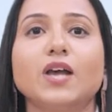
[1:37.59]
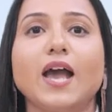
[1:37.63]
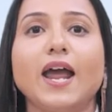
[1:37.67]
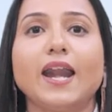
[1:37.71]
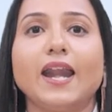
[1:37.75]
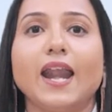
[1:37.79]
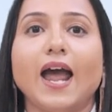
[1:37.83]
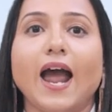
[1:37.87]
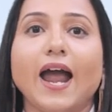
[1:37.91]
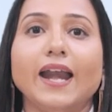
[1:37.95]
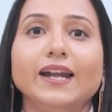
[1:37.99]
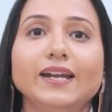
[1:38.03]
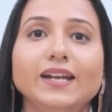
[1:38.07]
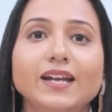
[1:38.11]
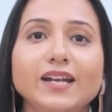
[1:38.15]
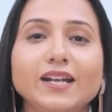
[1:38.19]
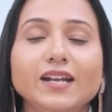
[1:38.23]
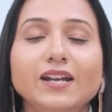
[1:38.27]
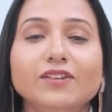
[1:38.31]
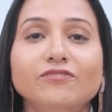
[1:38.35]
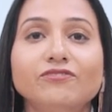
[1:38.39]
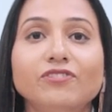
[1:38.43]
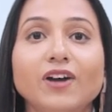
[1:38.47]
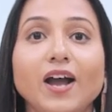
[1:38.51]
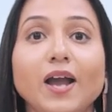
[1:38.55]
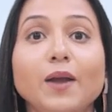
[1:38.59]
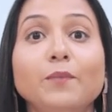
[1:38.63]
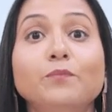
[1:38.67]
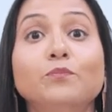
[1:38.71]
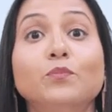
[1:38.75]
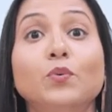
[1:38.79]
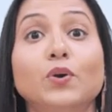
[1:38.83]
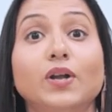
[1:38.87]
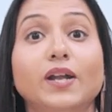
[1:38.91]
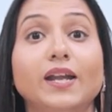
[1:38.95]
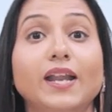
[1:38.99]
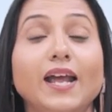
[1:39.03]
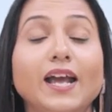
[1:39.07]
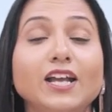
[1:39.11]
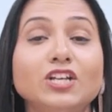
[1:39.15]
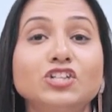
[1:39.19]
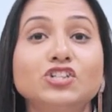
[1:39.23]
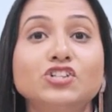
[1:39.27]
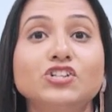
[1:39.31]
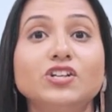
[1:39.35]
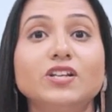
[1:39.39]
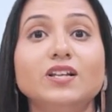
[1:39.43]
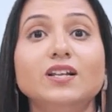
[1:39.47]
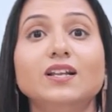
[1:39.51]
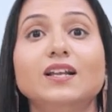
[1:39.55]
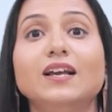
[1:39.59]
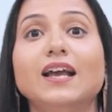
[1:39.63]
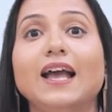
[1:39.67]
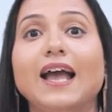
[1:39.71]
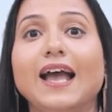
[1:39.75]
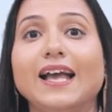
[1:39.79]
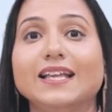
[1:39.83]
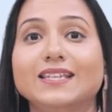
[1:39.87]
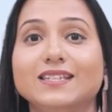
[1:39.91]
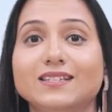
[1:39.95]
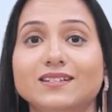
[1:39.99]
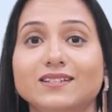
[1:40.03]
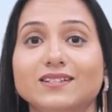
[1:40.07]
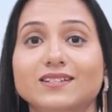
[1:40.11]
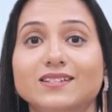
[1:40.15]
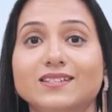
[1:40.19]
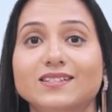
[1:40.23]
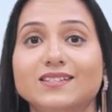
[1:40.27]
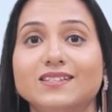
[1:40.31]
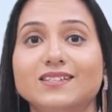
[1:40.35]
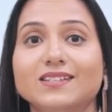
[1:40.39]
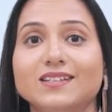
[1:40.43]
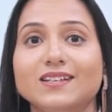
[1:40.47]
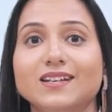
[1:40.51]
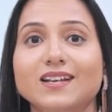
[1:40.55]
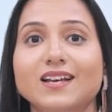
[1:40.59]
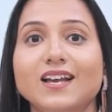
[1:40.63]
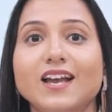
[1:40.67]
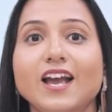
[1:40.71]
and identify potential hazards,